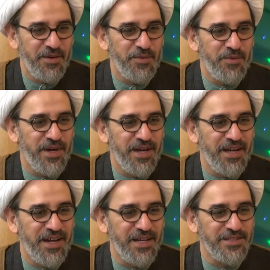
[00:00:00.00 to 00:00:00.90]

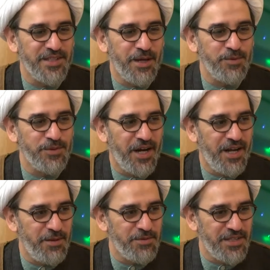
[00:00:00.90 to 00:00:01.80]
where Hazrat Abu
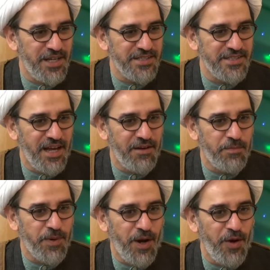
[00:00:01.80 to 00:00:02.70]
Talib says that
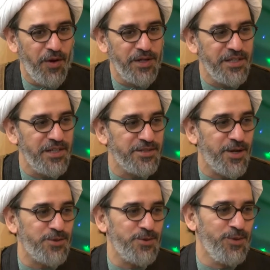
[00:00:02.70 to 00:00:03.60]
priority is
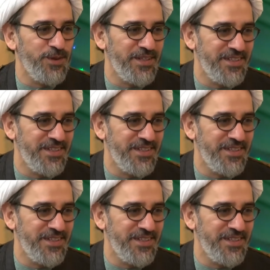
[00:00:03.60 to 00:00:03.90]
Rasul,